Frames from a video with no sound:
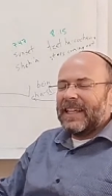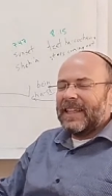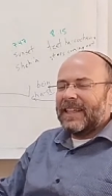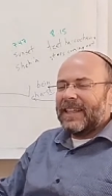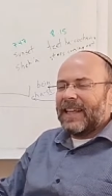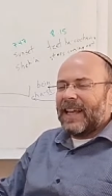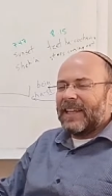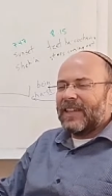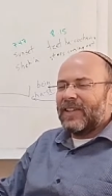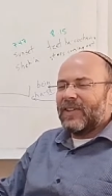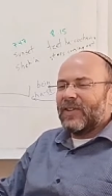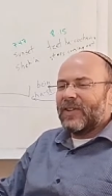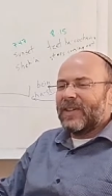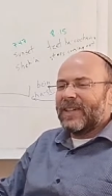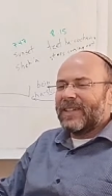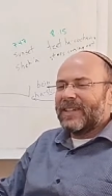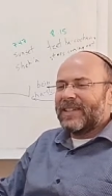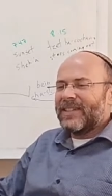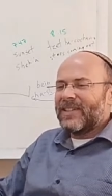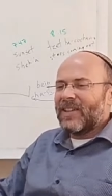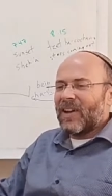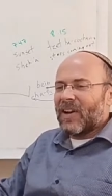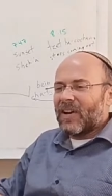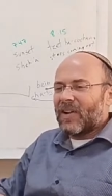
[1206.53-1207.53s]
then you can
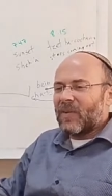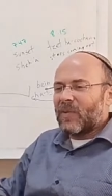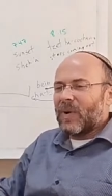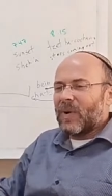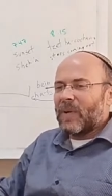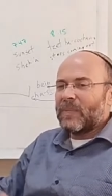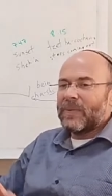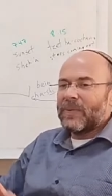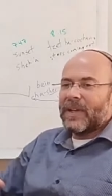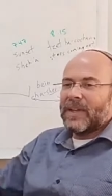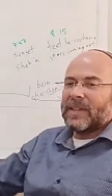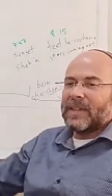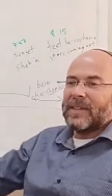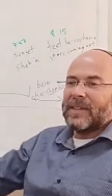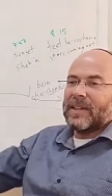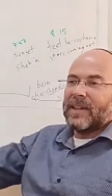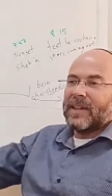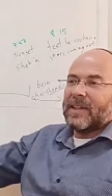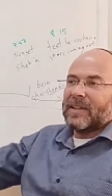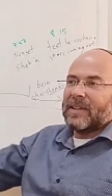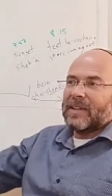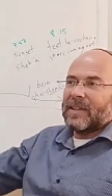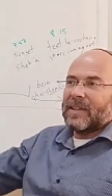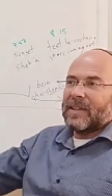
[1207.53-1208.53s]
start in one place and
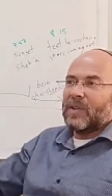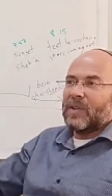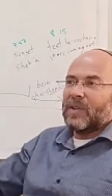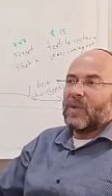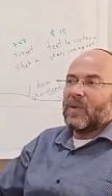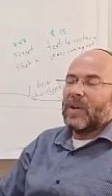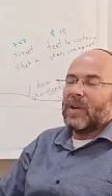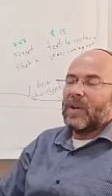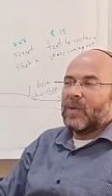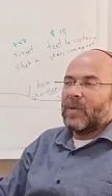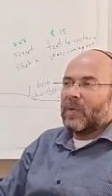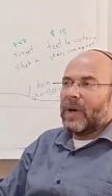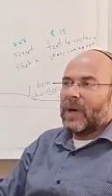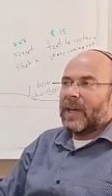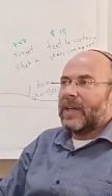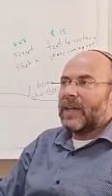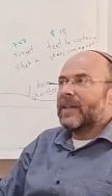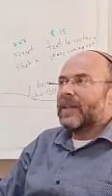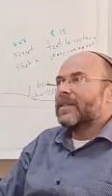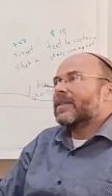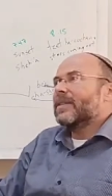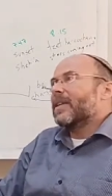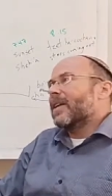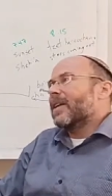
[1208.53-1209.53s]
continue on the way.
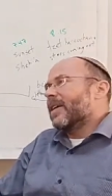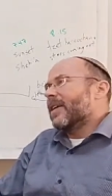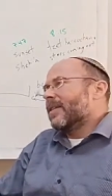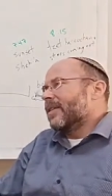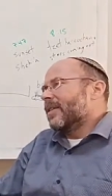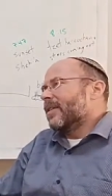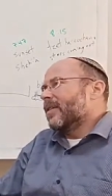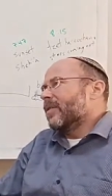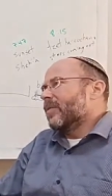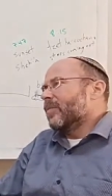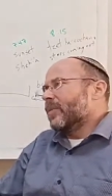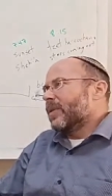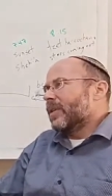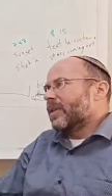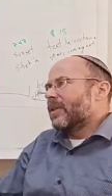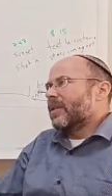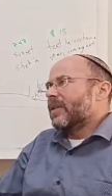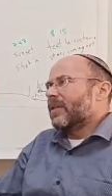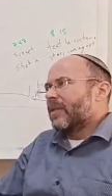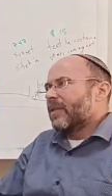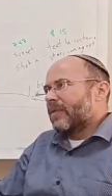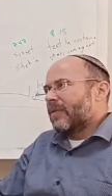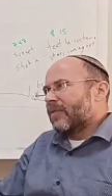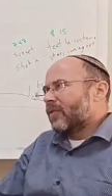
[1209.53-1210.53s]
It's not ideal, but
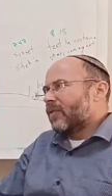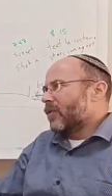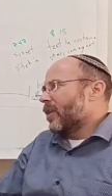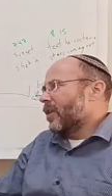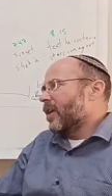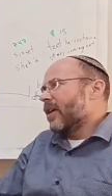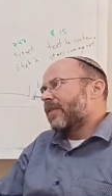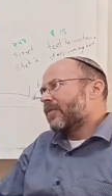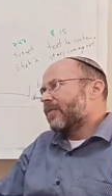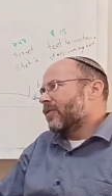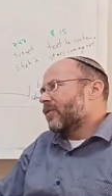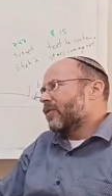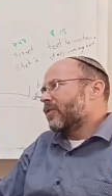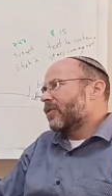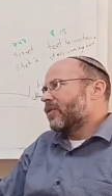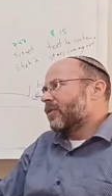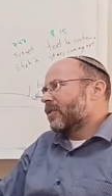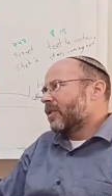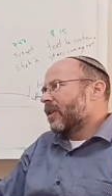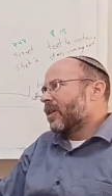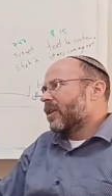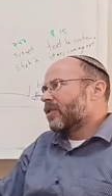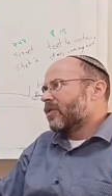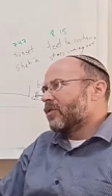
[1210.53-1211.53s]
if you have to
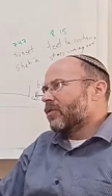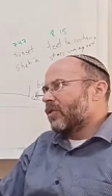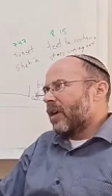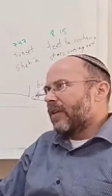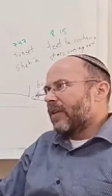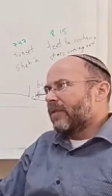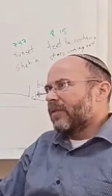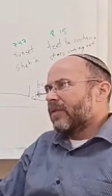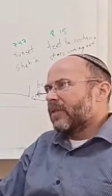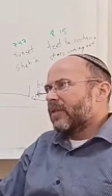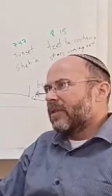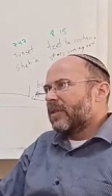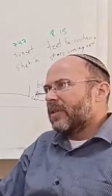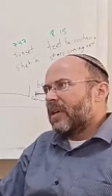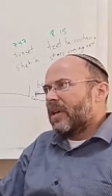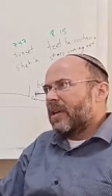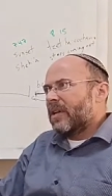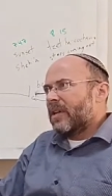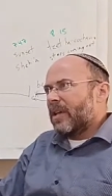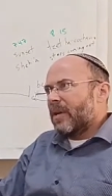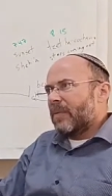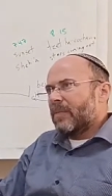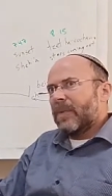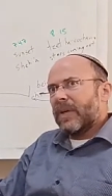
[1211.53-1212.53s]
travel,
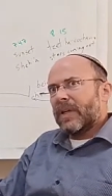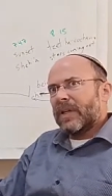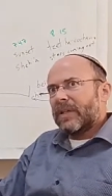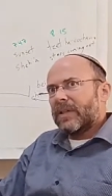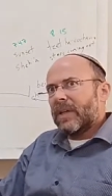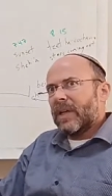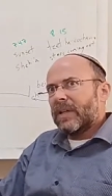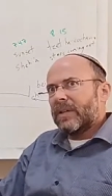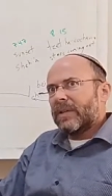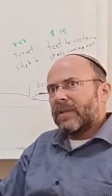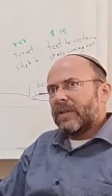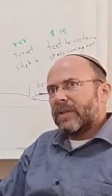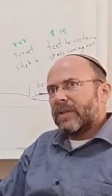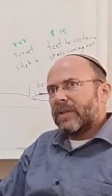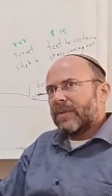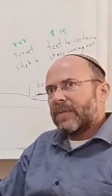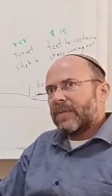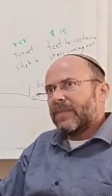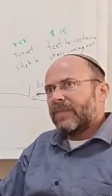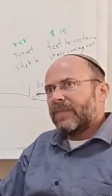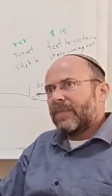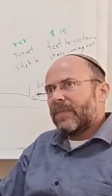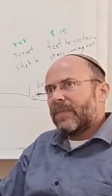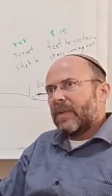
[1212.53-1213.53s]
that makes sense.
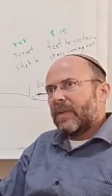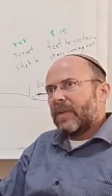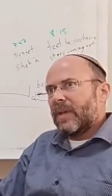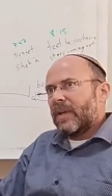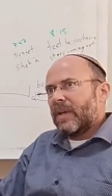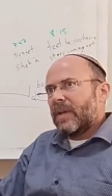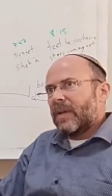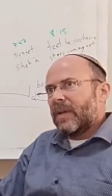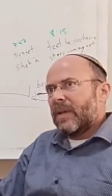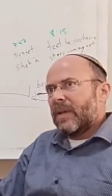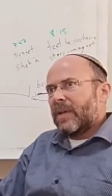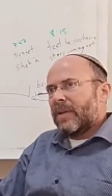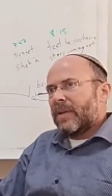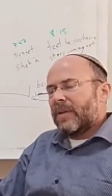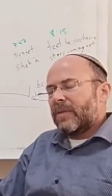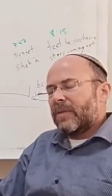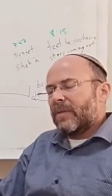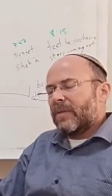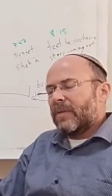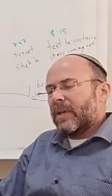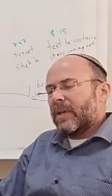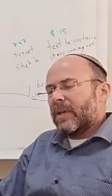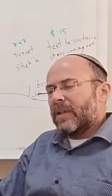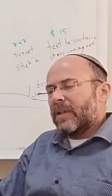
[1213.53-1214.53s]

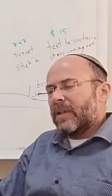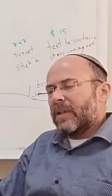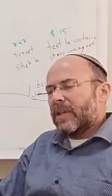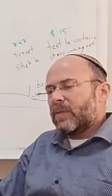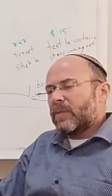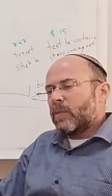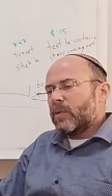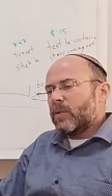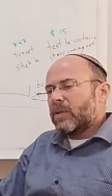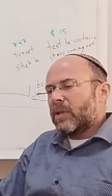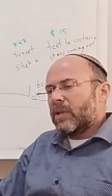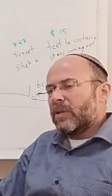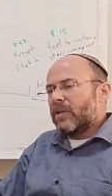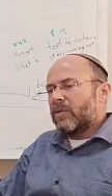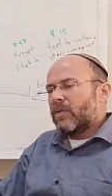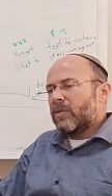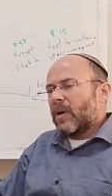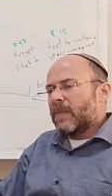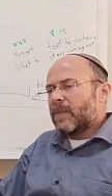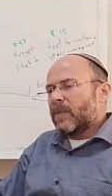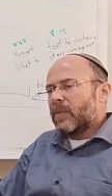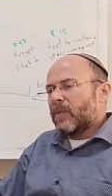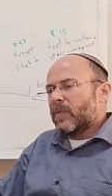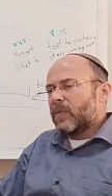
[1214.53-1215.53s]
You're really not supposed to
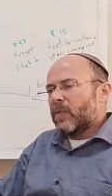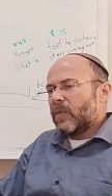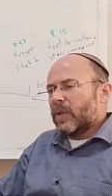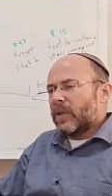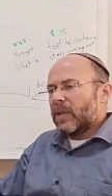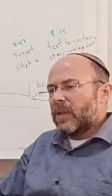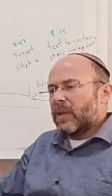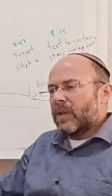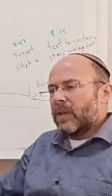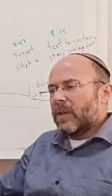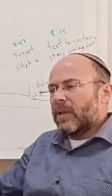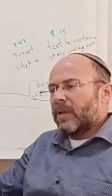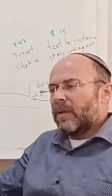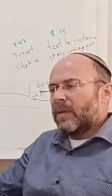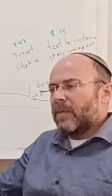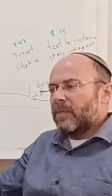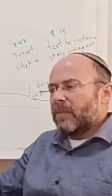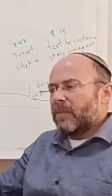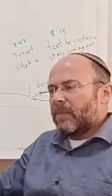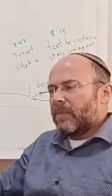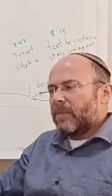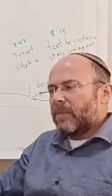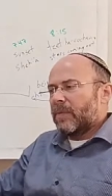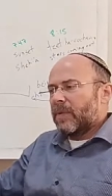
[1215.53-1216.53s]
interrupt between
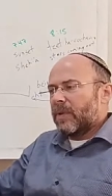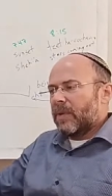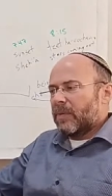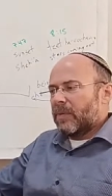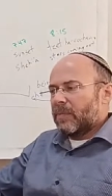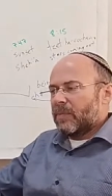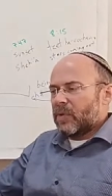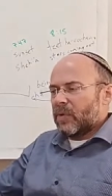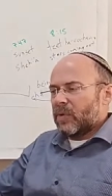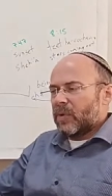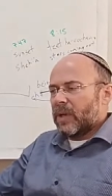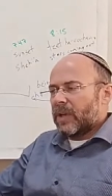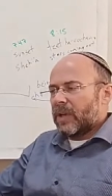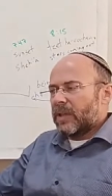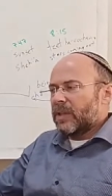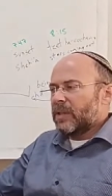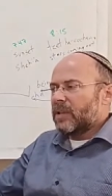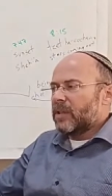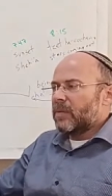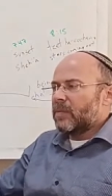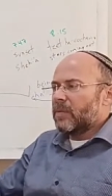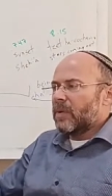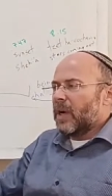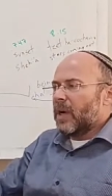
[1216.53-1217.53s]
the Psukei de
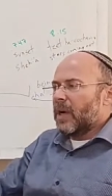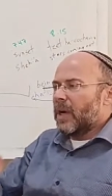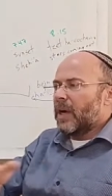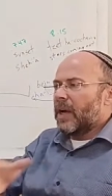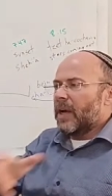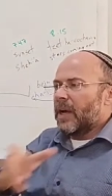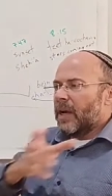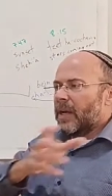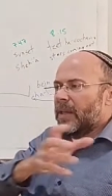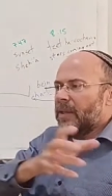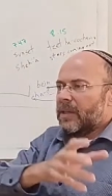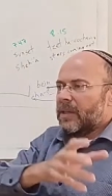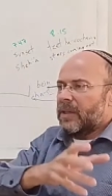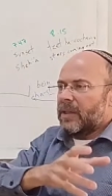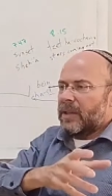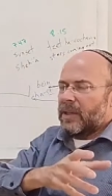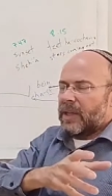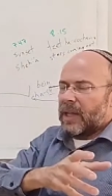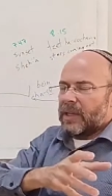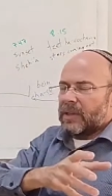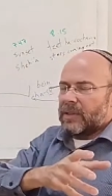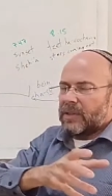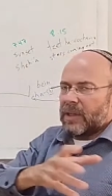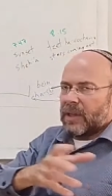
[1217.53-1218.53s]
Zimra and the
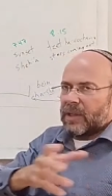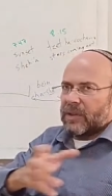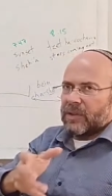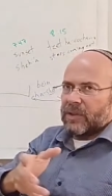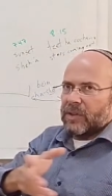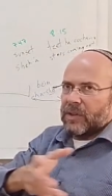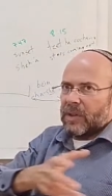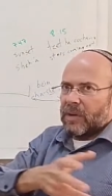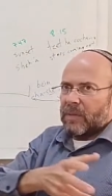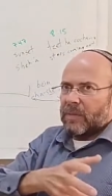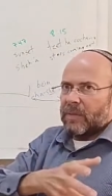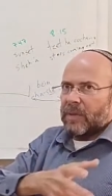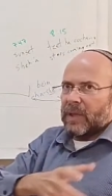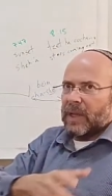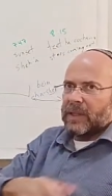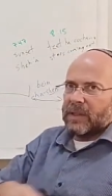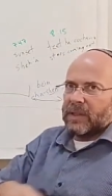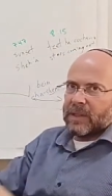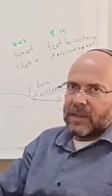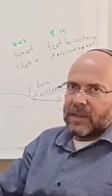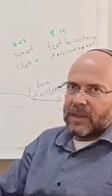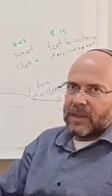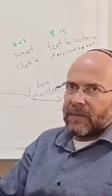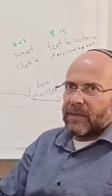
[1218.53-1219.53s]
next section, the
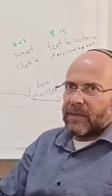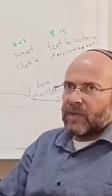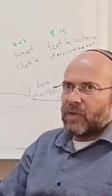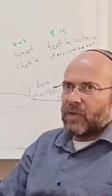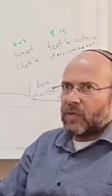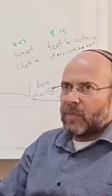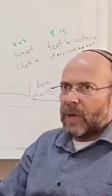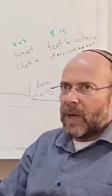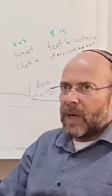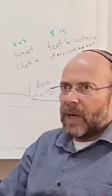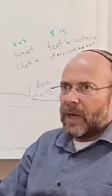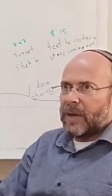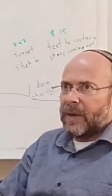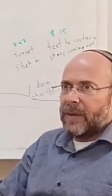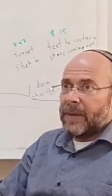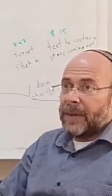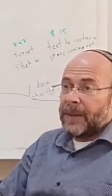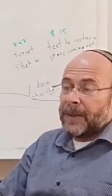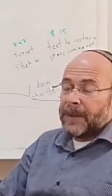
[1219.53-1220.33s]
blessings of the Shema.